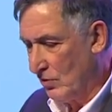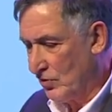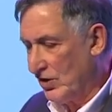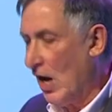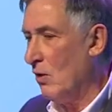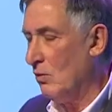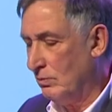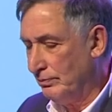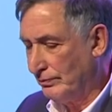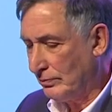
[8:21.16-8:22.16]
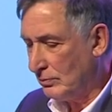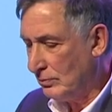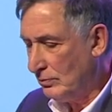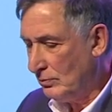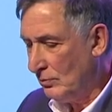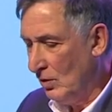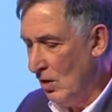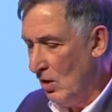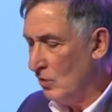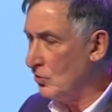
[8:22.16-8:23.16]
So,
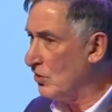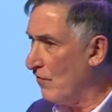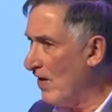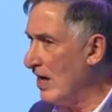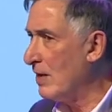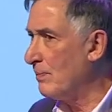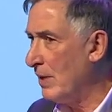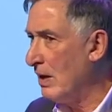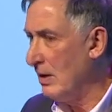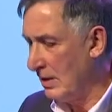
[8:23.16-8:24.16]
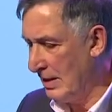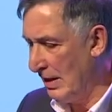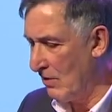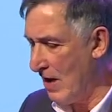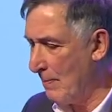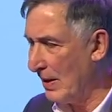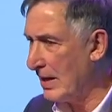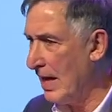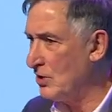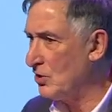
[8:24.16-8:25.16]
to develop killer
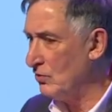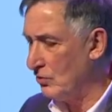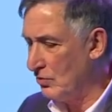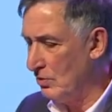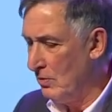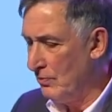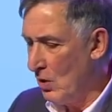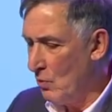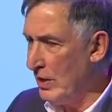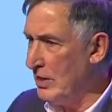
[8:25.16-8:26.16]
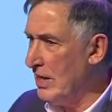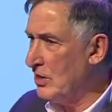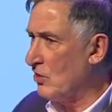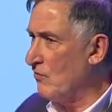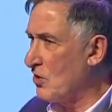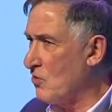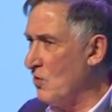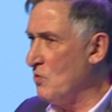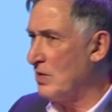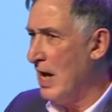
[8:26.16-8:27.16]
applications, we need to
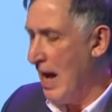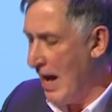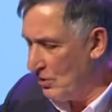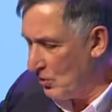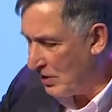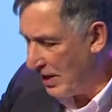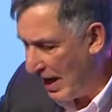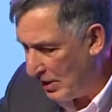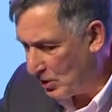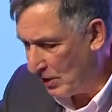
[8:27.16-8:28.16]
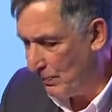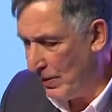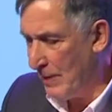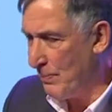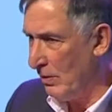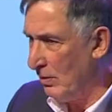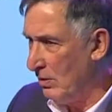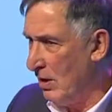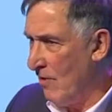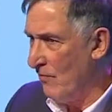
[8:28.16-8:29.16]
recruit education
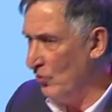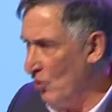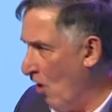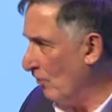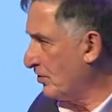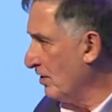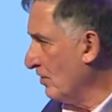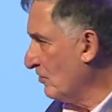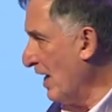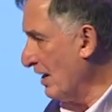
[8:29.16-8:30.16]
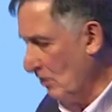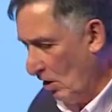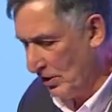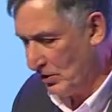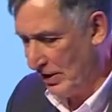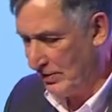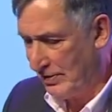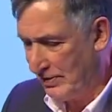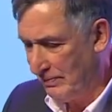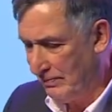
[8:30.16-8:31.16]
people, not
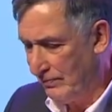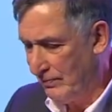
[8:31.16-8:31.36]
technologists.